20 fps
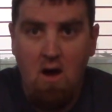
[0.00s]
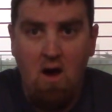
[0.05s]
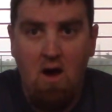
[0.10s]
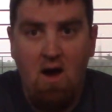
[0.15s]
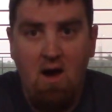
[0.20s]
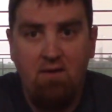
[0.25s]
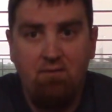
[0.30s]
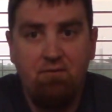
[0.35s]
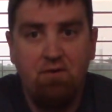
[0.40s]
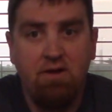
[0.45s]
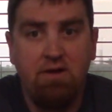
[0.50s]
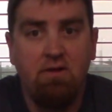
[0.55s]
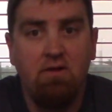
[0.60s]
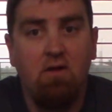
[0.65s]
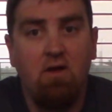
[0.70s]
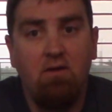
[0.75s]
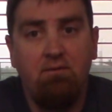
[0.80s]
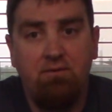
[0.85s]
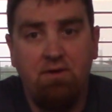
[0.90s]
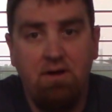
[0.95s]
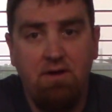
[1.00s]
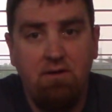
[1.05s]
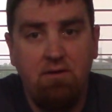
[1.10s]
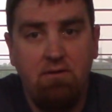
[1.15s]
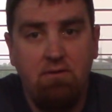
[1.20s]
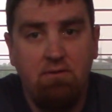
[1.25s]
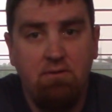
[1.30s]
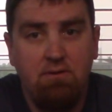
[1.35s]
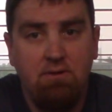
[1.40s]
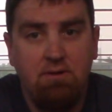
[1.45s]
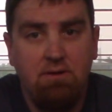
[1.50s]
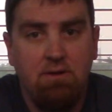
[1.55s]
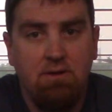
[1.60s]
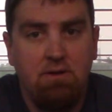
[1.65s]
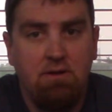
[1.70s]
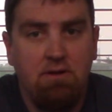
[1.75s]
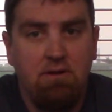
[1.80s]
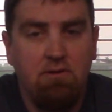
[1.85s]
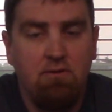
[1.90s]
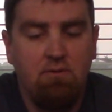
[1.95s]
I freaking loved it.
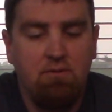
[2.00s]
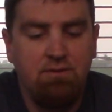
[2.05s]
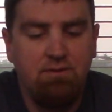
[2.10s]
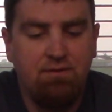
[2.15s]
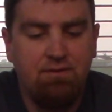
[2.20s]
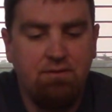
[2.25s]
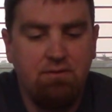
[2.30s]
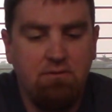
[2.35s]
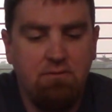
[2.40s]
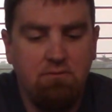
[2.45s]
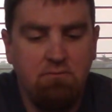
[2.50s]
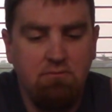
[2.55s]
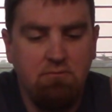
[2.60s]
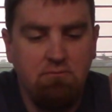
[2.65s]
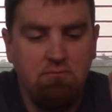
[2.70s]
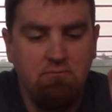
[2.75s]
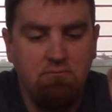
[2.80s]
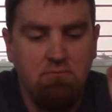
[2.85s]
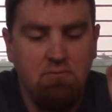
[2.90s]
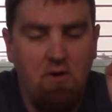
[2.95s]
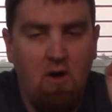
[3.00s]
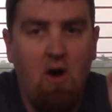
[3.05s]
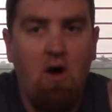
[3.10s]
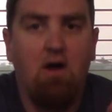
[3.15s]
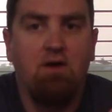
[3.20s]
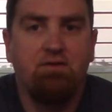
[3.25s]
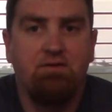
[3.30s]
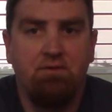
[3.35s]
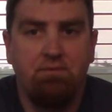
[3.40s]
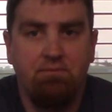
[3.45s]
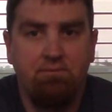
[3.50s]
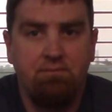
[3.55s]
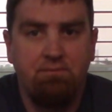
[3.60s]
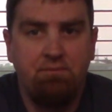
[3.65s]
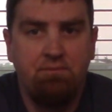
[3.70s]
It was awesome.